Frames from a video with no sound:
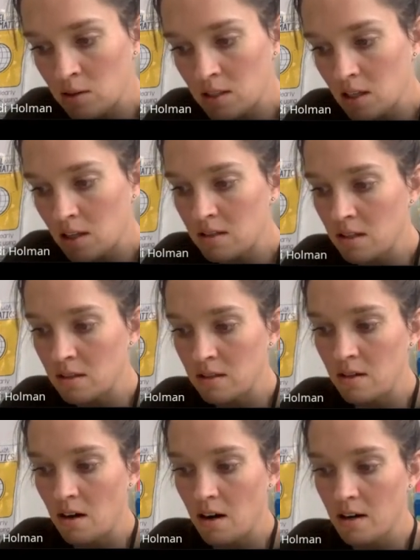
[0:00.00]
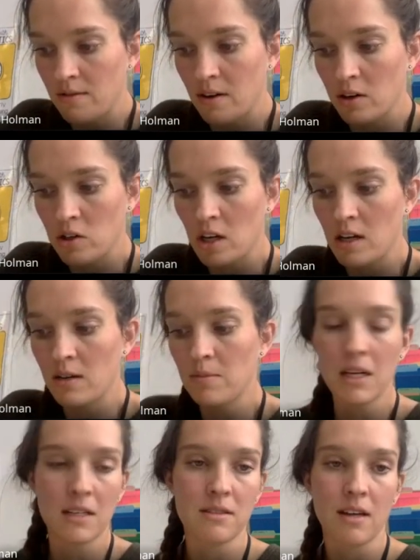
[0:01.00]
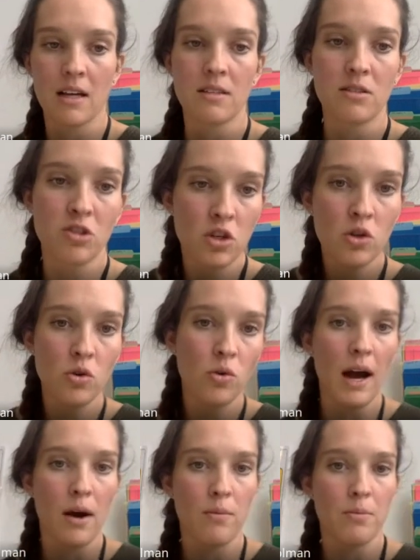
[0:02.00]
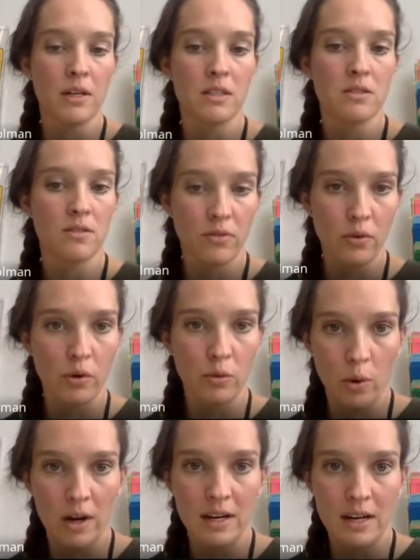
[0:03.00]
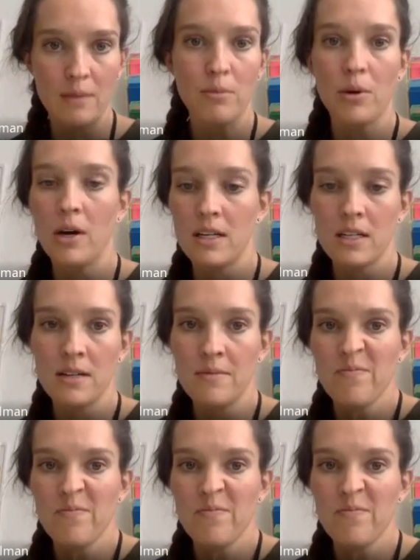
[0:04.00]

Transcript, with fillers: so this is not a function because it has two outputs for one input.